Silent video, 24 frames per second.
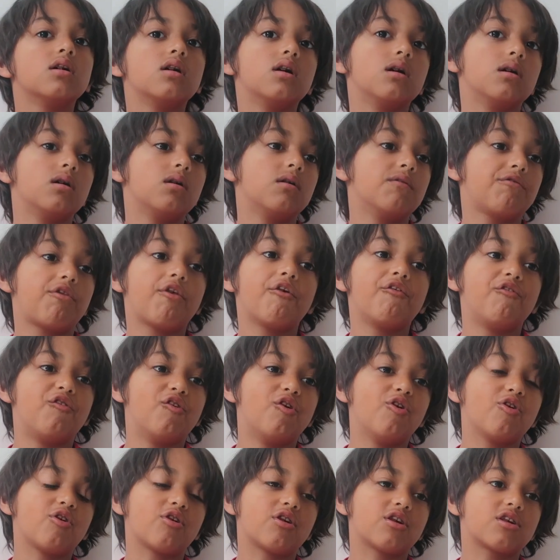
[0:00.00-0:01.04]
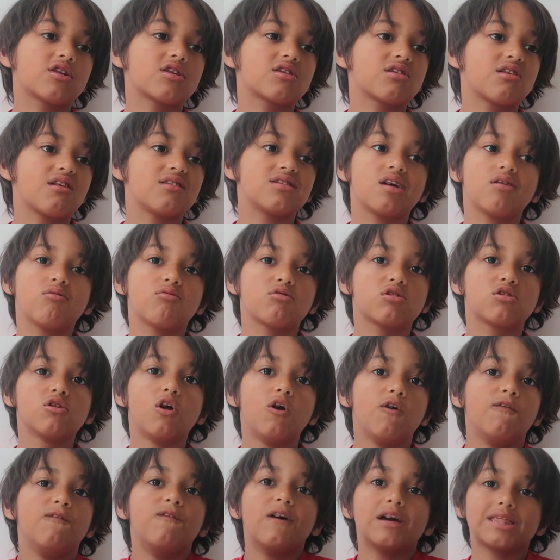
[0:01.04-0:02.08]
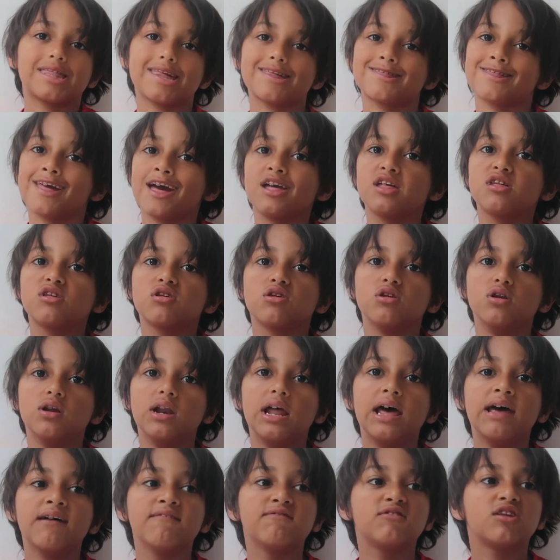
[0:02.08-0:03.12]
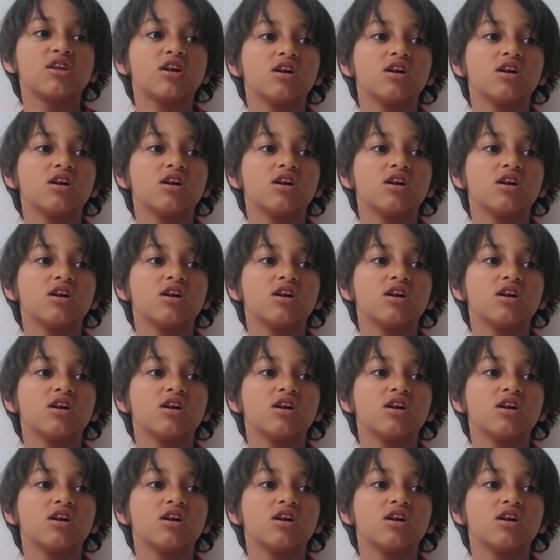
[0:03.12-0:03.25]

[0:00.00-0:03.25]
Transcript: of the forest that there was no vegetation left.